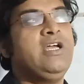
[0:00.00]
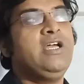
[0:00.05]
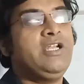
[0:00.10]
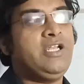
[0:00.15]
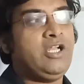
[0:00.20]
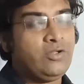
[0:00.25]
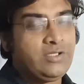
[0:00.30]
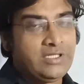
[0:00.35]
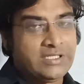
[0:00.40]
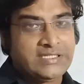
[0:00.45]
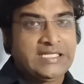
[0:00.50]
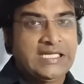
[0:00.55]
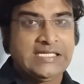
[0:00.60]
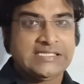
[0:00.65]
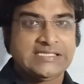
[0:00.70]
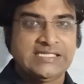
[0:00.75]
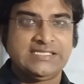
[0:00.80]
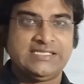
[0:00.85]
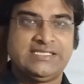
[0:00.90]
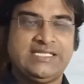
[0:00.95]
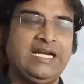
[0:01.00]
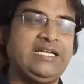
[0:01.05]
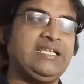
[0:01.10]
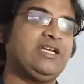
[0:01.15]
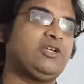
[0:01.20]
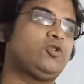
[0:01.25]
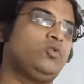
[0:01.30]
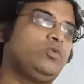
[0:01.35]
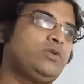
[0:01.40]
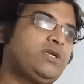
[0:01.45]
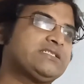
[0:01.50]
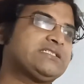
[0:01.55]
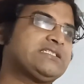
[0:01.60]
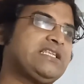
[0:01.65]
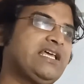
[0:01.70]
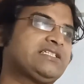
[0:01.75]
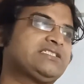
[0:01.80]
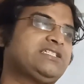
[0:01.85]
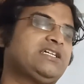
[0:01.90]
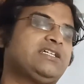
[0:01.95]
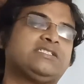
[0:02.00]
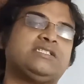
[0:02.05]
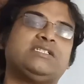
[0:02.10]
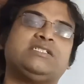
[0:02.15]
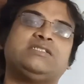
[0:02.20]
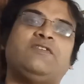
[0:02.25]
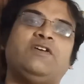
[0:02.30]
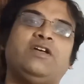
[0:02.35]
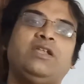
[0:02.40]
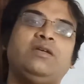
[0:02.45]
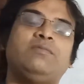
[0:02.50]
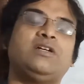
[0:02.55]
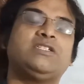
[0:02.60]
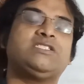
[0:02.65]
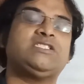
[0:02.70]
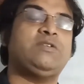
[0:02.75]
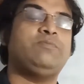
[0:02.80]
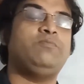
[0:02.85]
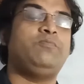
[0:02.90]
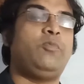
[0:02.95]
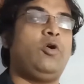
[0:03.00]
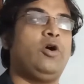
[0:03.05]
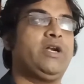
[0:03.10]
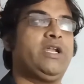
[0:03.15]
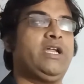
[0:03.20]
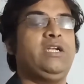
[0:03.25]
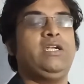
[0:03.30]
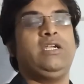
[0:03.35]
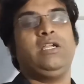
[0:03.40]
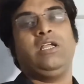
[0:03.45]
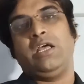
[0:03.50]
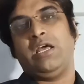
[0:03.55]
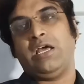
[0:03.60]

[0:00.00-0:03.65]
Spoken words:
Now the things is that the today's lectures is very much important.